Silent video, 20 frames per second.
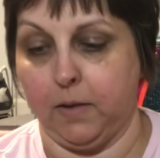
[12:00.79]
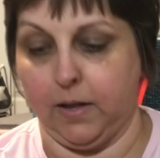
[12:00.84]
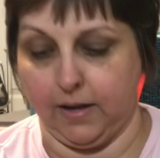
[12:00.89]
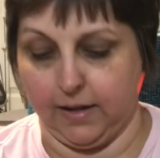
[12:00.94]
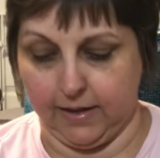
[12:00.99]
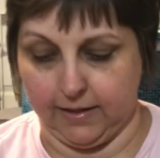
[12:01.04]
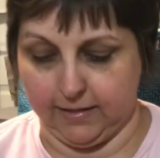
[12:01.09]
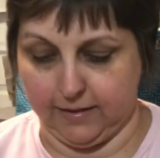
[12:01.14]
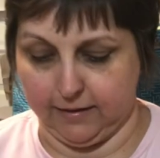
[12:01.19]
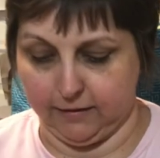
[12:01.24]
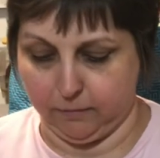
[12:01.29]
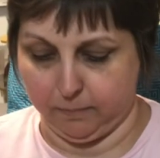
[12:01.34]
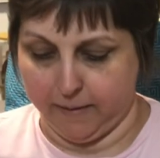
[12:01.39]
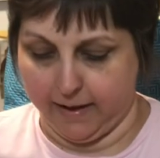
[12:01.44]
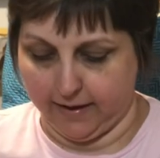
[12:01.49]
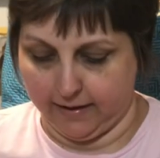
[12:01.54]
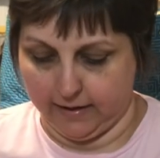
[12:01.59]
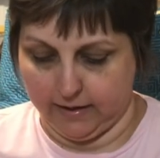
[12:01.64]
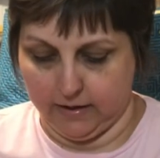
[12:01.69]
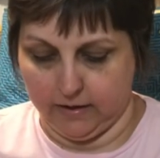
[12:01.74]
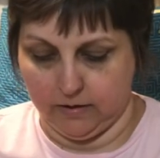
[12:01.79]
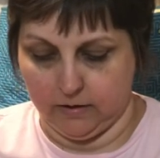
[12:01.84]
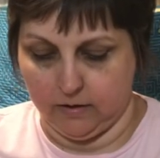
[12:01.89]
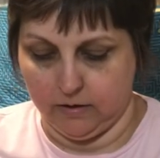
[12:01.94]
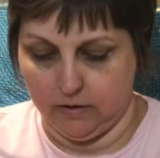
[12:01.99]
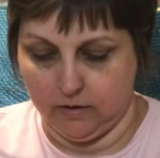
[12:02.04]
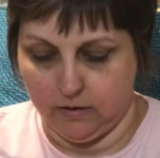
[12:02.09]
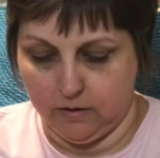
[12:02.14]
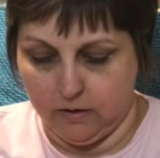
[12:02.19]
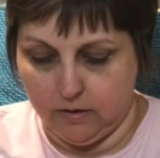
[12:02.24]
going to get this back in
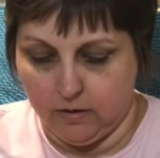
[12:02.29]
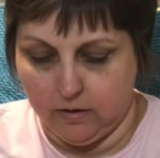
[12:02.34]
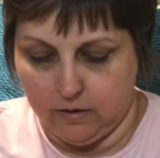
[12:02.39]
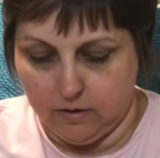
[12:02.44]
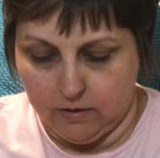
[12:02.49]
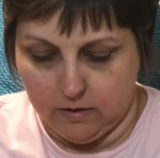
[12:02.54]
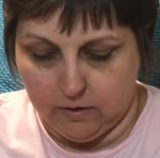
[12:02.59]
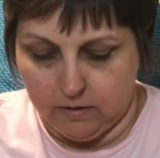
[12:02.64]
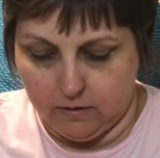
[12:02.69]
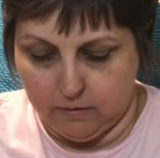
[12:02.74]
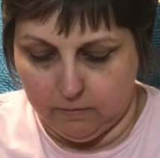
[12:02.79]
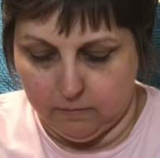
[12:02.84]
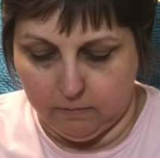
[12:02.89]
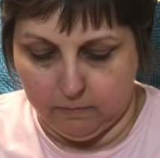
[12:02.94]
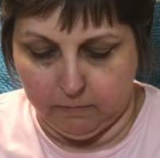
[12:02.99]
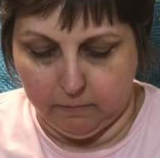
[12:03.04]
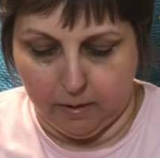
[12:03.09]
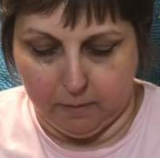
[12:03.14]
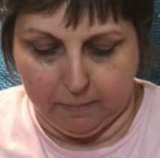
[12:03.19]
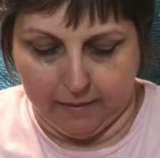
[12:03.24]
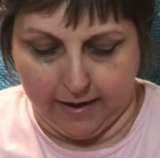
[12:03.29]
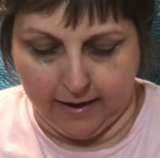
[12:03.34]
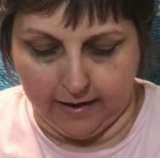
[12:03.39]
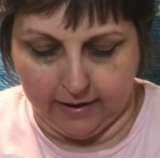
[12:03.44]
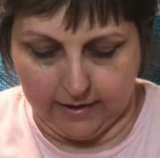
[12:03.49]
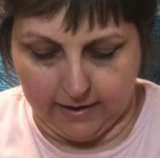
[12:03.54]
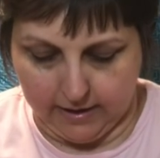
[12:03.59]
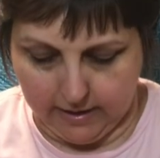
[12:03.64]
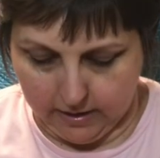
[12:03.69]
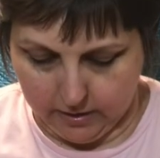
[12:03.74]
my
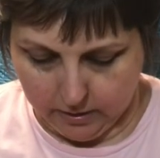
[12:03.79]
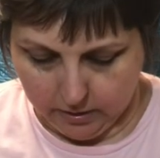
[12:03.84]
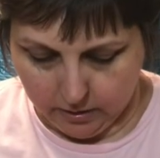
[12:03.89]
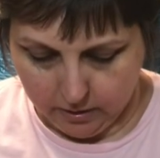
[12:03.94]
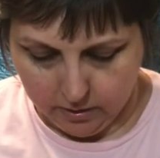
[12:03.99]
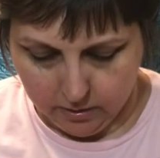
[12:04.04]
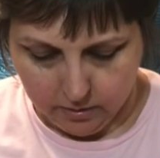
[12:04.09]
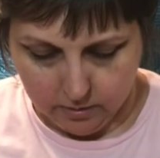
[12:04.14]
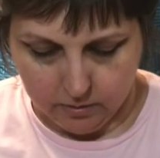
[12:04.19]
bag here.